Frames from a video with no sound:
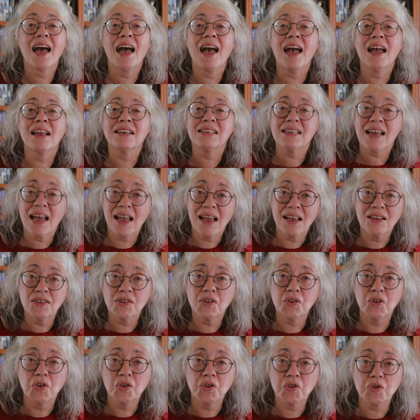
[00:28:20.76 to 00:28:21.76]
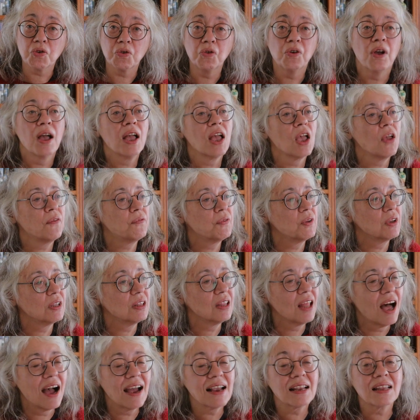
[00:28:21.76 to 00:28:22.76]
And as usual, if you
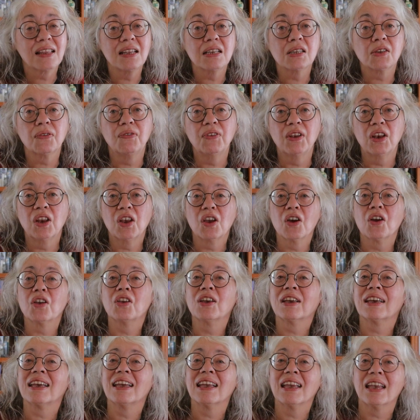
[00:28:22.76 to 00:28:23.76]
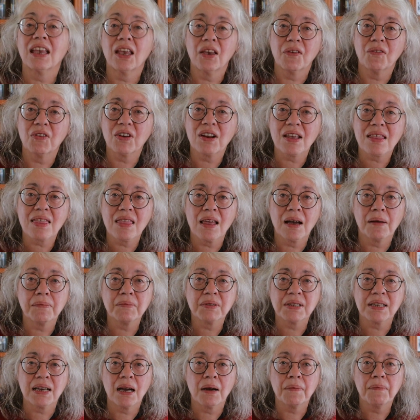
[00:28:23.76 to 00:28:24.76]
like this video, you can give it a
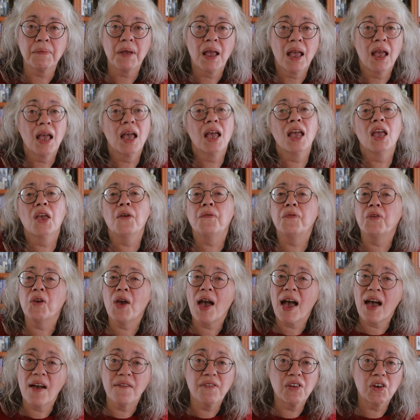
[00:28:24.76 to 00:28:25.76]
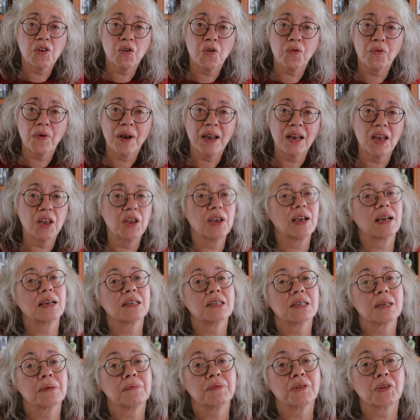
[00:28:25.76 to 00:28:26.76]
thumbs up. If you haven't already, you can
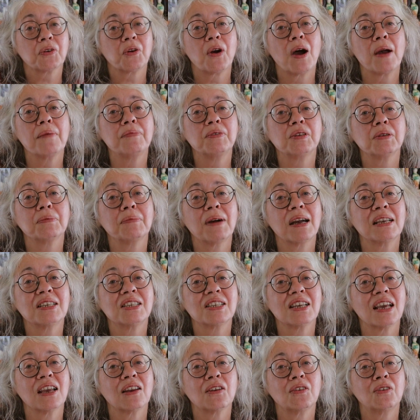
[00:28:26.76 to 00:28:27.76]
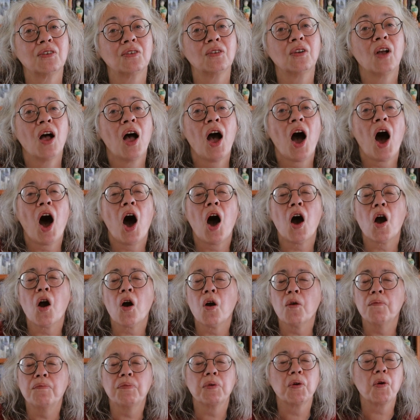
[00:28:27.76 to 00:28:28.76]
subscribe to my channel. I
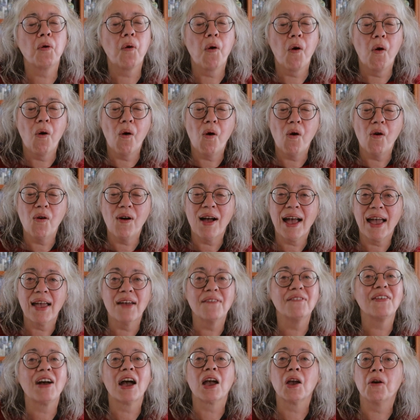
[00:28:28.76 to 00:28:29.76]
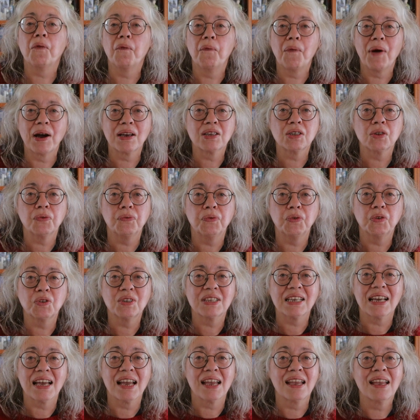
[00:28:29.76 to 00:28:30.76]
hope you all have a wonderful
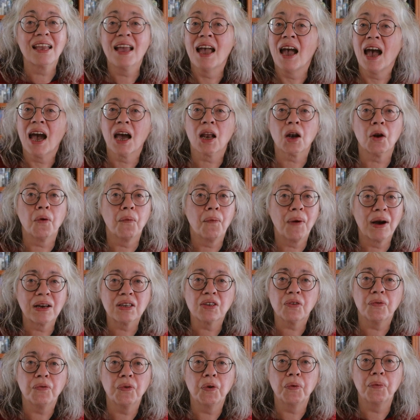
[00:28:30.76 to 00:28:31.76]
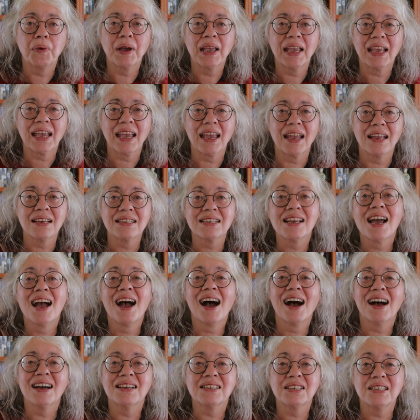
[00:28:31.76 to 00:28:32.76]
day and a wonderful weekend.
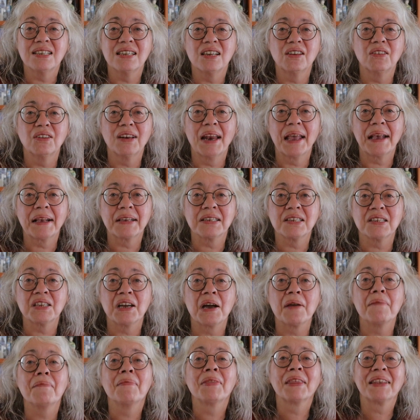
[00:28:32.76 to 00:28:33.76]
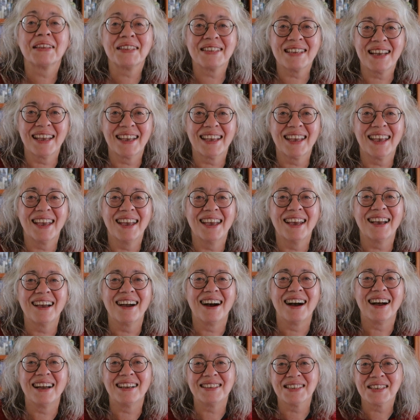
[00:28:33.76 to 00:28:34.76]
Until next time, take care,
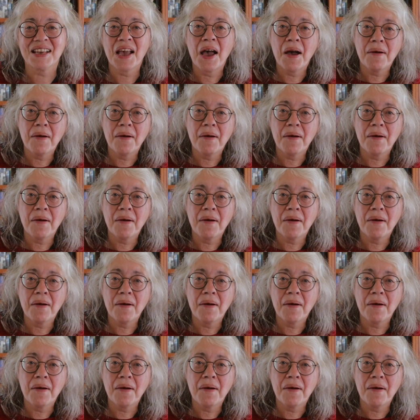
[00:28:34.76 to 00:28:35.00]
guys.